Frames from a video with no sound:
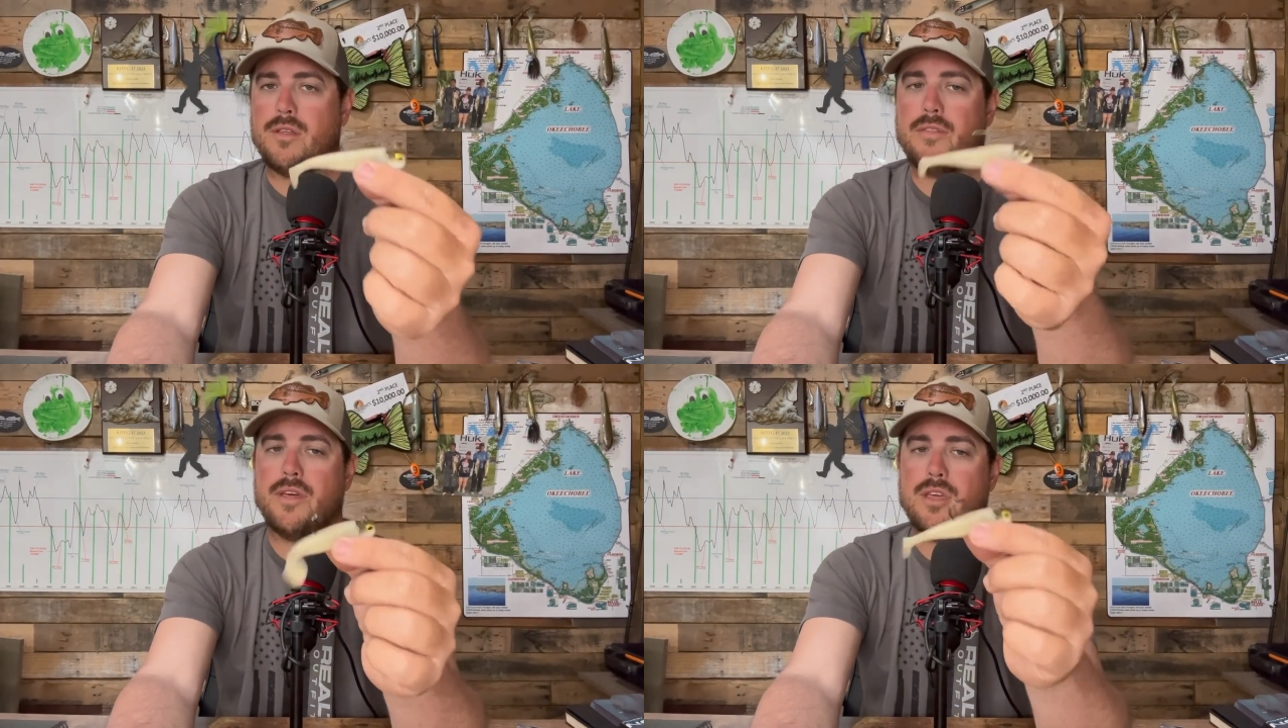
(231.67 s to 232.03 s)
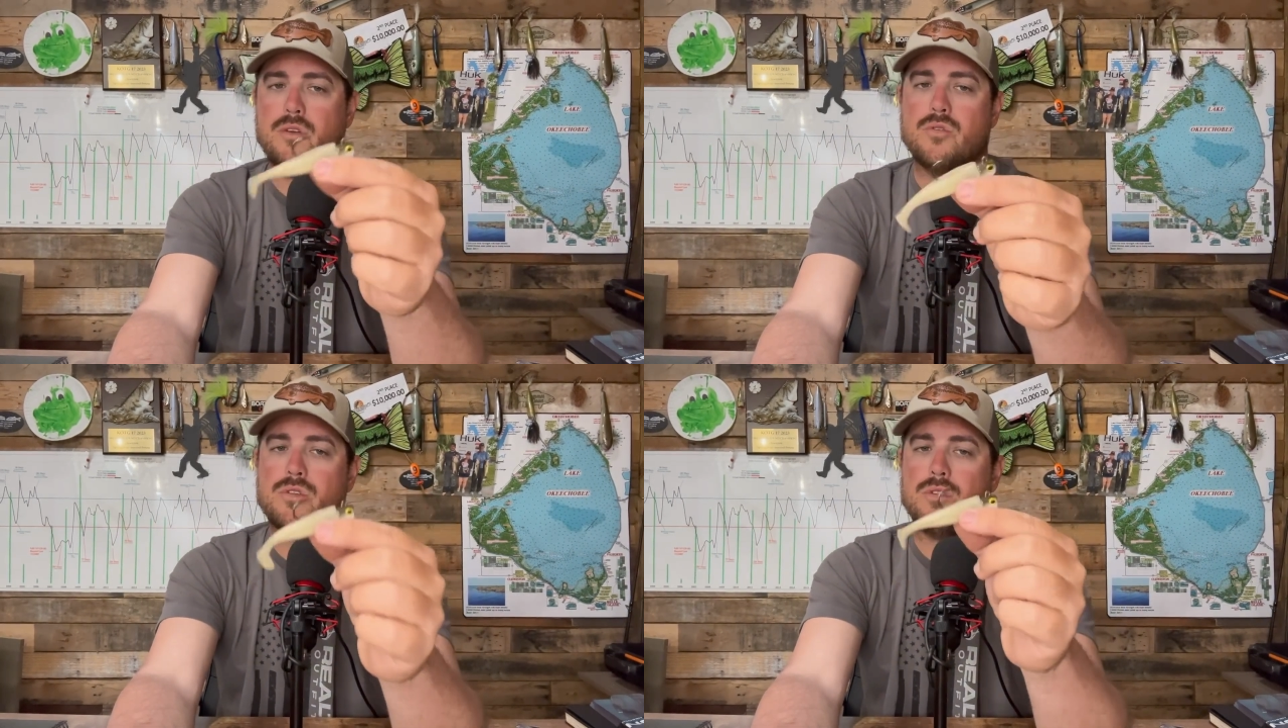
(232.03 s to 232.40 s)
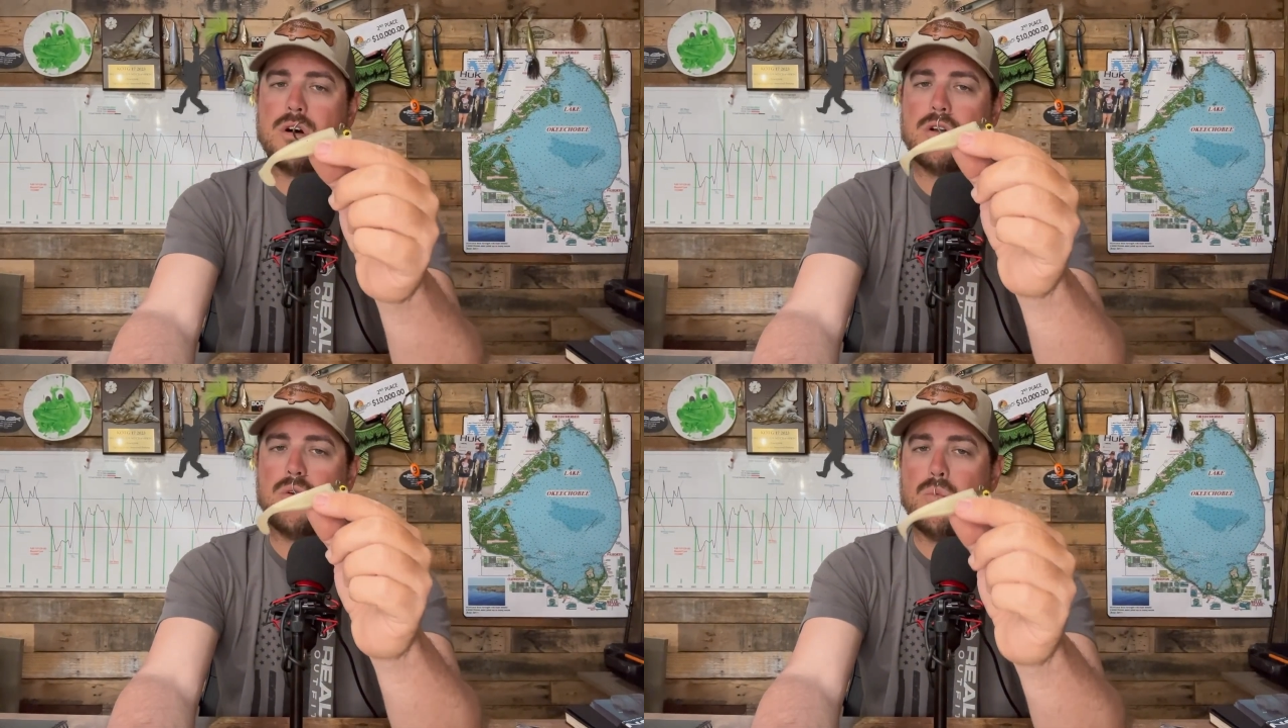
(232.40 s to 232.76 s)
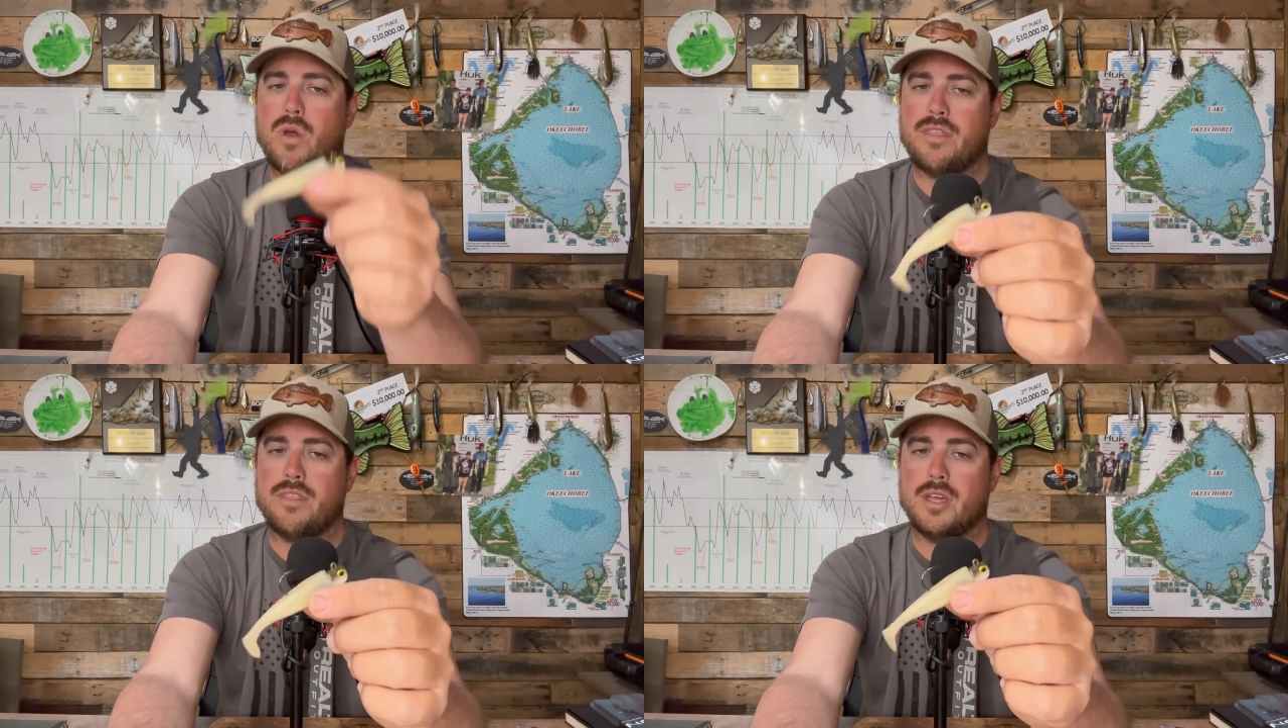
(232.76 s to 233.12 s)
that they use along
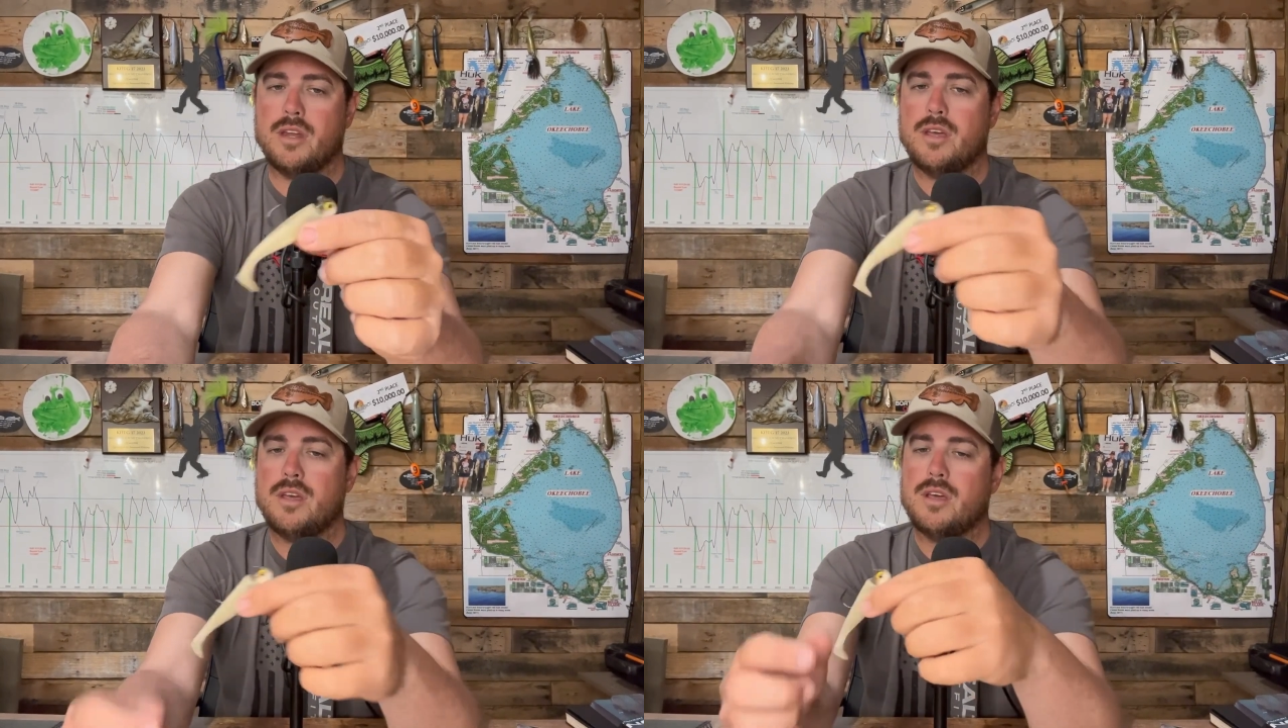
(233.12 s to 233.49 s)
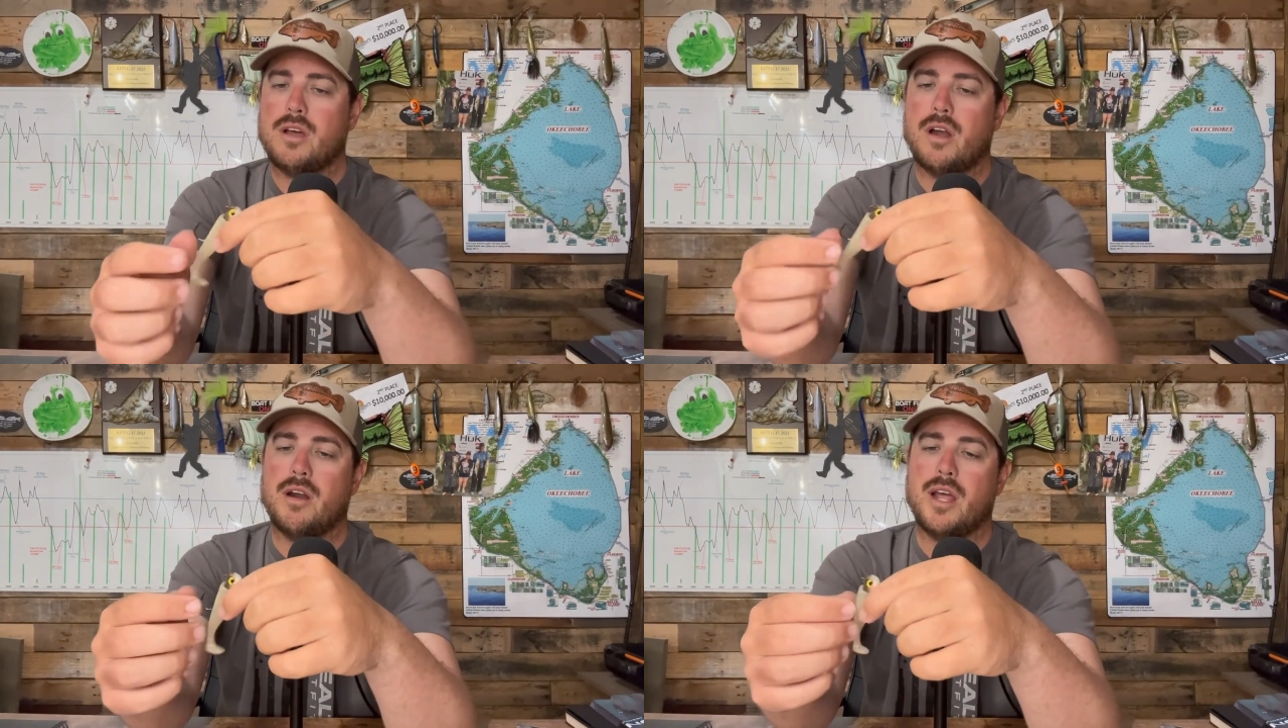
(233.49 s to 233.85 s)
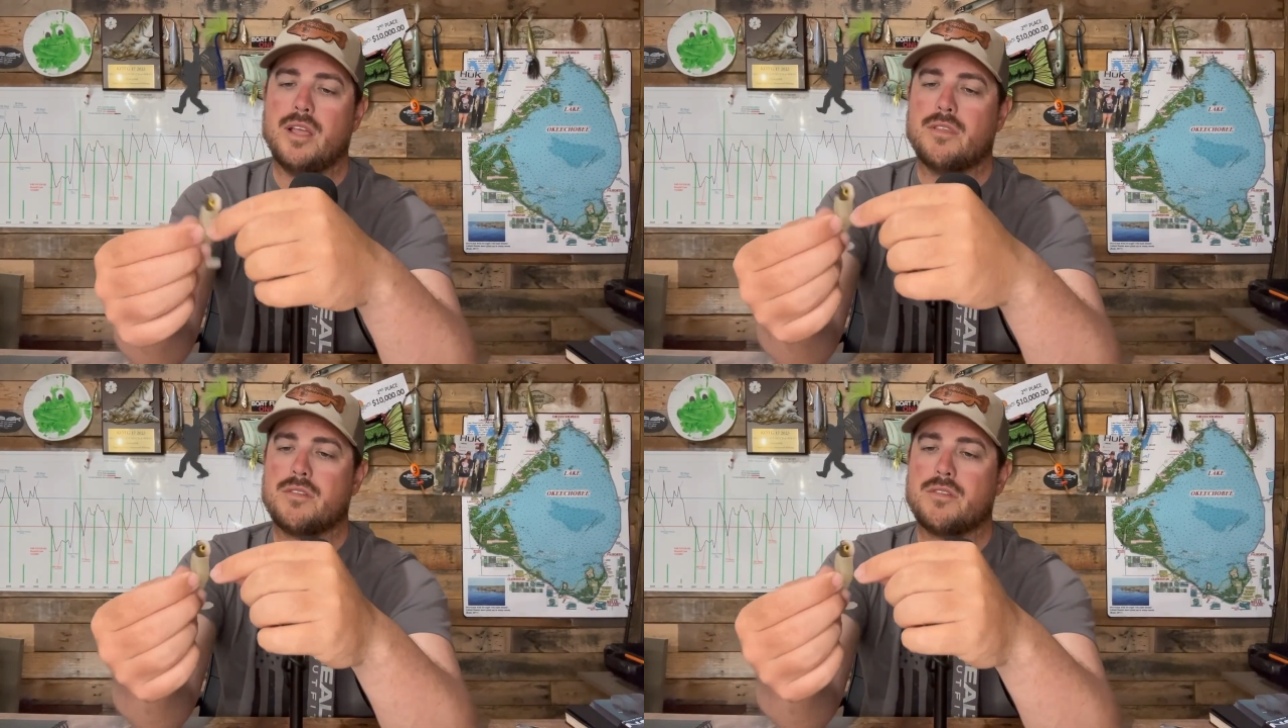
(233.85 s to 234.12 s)
with it. All right.